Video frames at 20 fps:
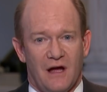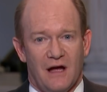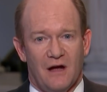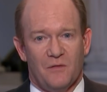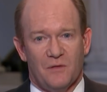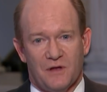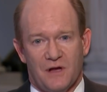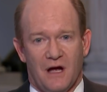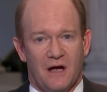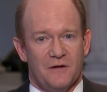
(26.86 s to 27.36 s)
the
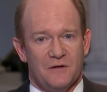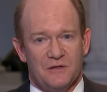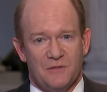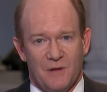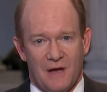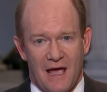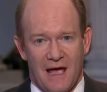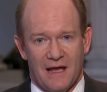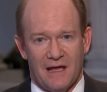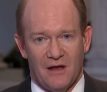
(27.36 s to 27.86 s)
aisle with
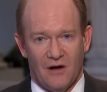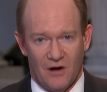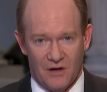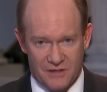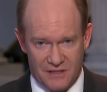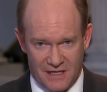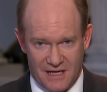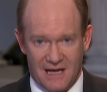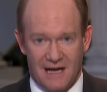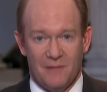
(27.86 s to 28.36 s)
Congressman
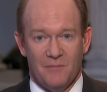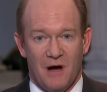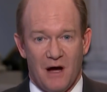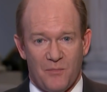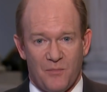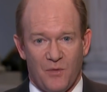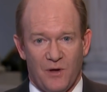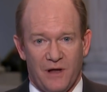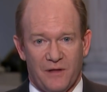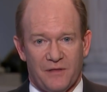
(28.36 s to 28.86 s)
Aguilar to come
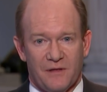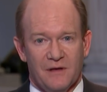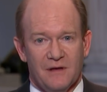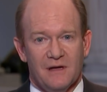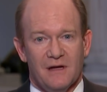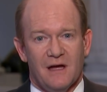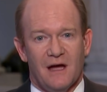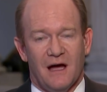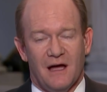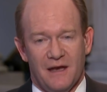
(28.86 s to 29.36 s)
up with
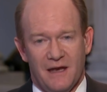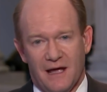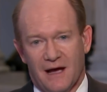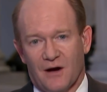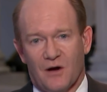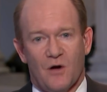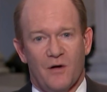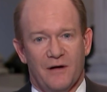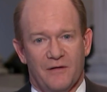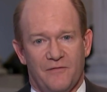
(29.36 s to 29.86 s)
a
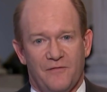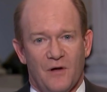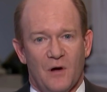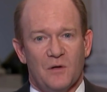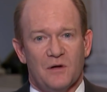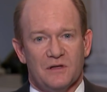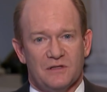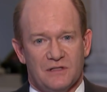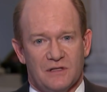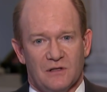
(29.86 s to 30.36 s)
narrow and
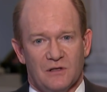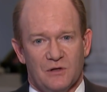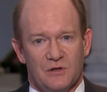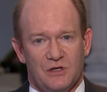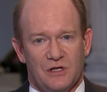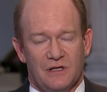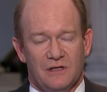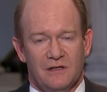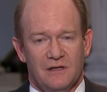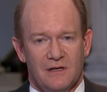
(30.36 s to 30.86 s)
focused
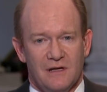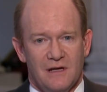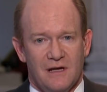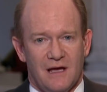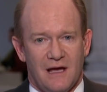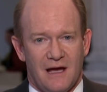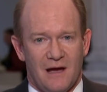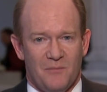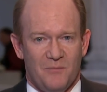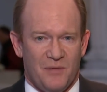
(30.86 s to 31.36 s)
solution.
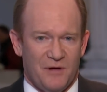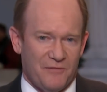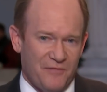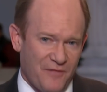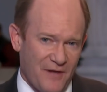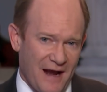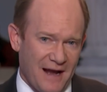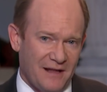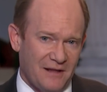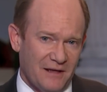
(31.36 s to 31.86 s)
Um, but
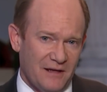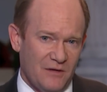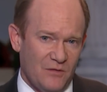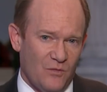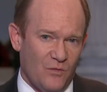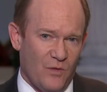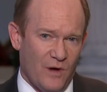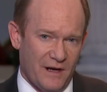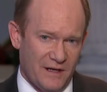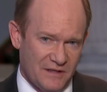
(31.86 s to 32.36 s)
frankly,
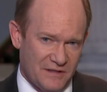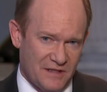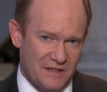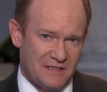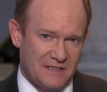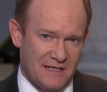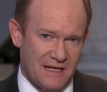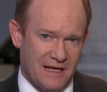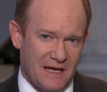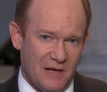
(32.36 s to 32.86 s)
what is
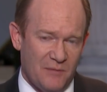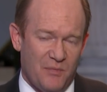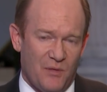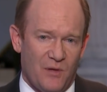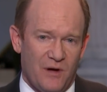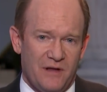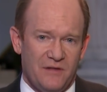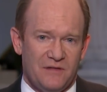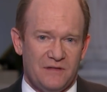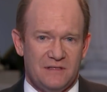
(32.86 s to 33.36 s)
the sticking
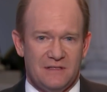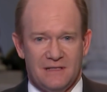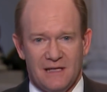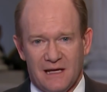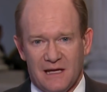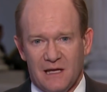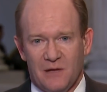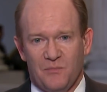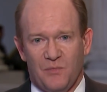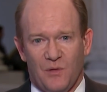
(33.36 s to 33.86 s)
point? The
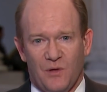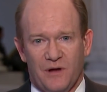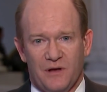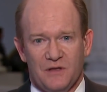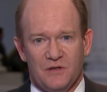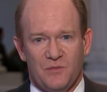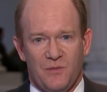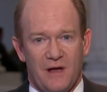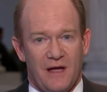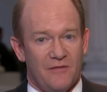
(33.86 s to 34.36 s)
sticking
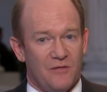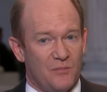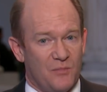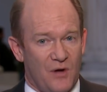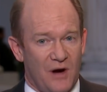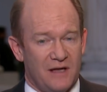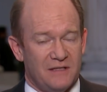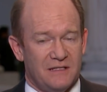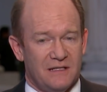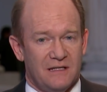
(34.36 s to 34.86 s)
point is we have a
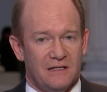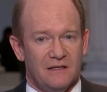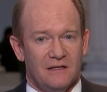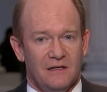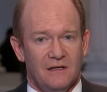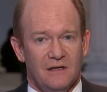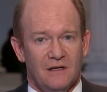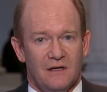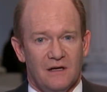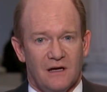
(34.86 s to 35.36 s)
president
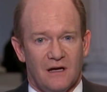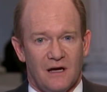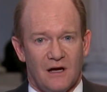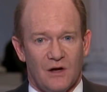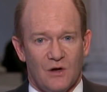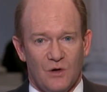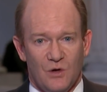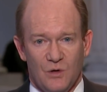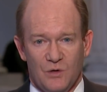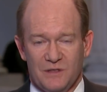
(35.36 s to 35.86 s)

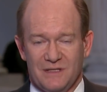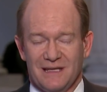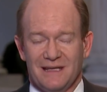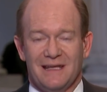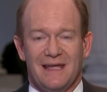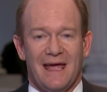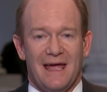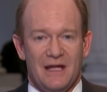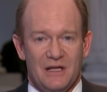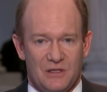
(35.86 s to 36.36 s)
uh, whose
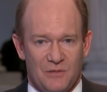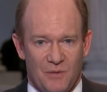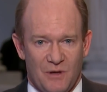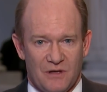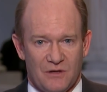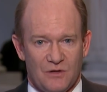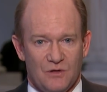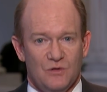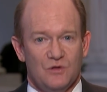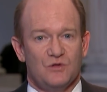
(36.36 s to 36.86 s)

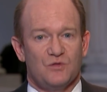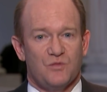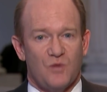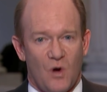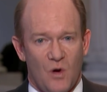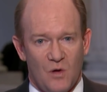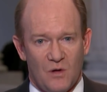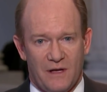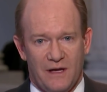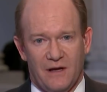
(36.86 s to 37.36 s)
engagement, whose
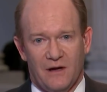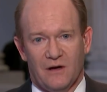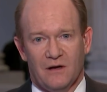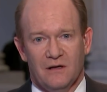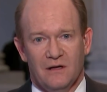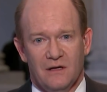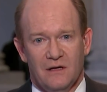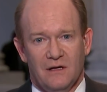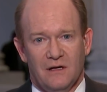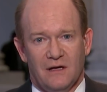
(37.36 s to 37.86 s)
role
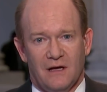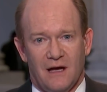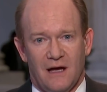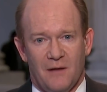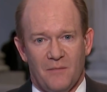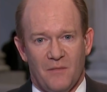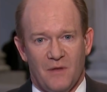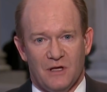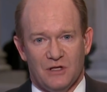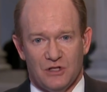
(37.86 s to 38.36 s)
here
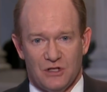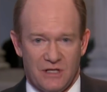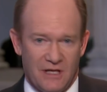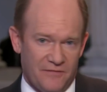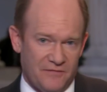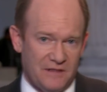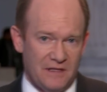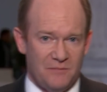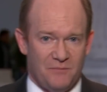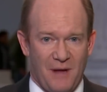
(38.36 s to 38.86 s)
um,
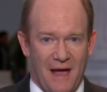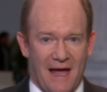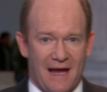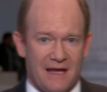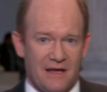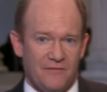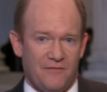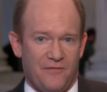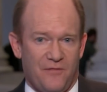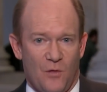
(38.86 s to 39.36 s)
shifted
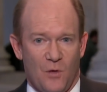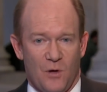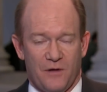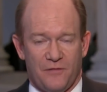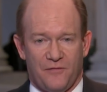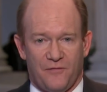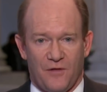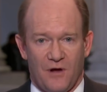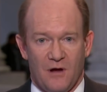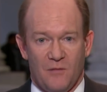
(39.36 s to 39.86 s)
back and
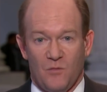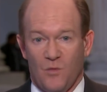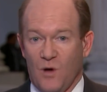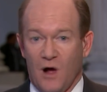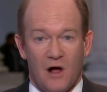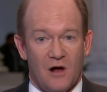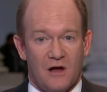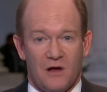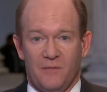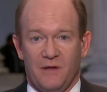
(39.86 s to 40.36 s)
forth from
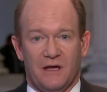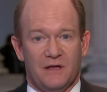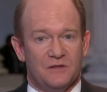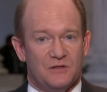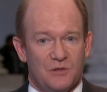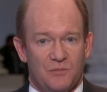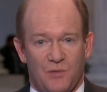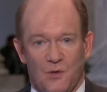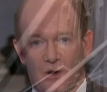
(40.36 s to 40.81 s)
welcoming and